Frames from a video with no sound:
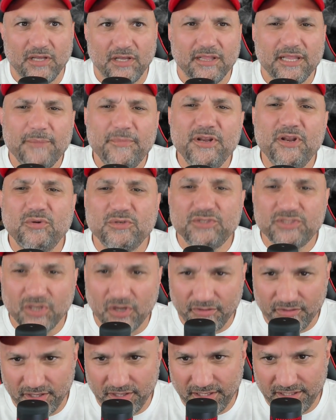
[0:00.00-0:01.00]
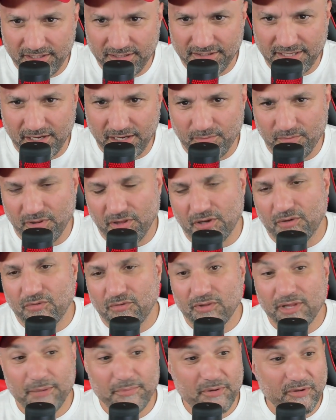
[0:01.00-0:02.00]
Let me know what y'all think down below.
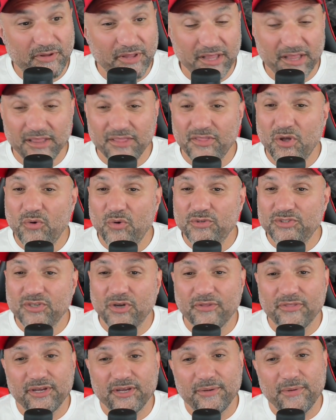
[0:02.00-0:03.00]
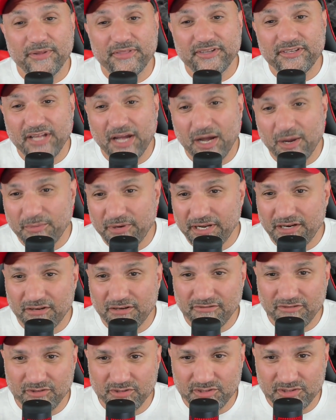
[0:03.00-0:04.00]
Let me know what y'all think about the Dominator
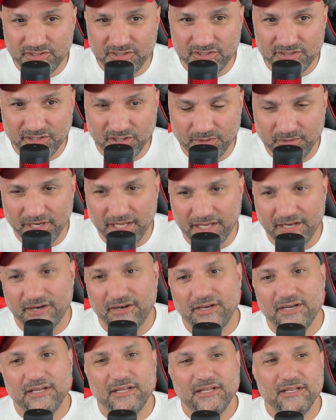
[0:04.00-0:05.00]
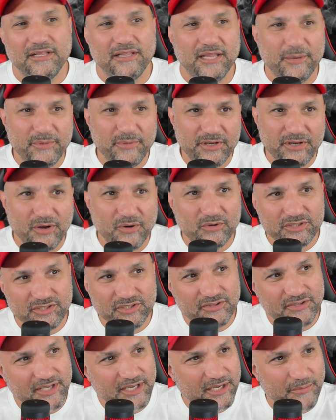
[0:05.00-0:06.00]
versus the Terminator. Let me know what
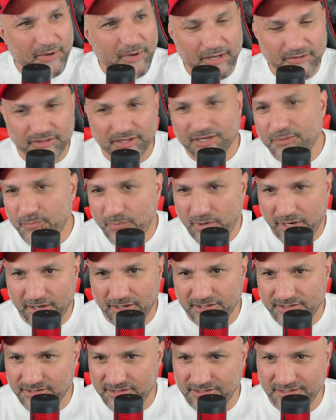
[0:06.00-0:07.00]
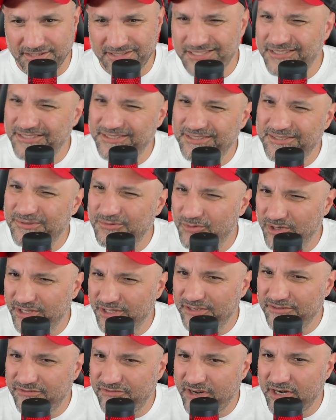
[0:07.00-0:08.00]
you think about the comparison. Is it a
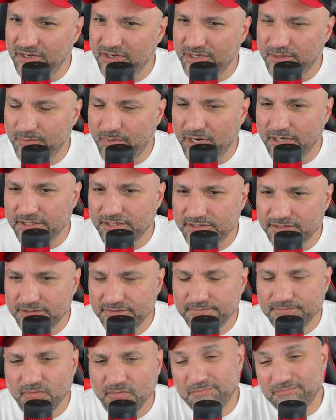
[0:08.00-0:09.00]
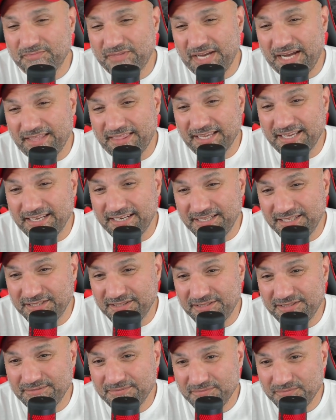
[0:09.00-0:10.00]
really fair comparison? I think it
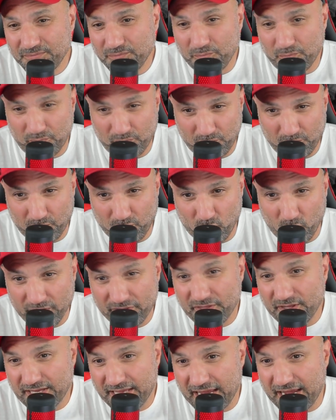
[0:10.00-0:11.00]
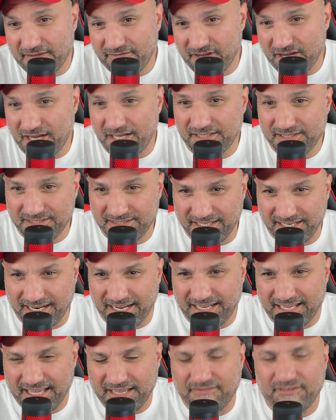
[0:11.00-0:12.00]
is, with the caveats that
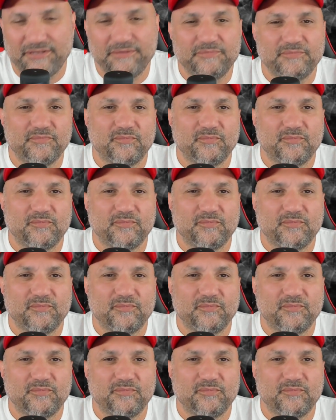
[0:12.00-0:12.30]
I gave it.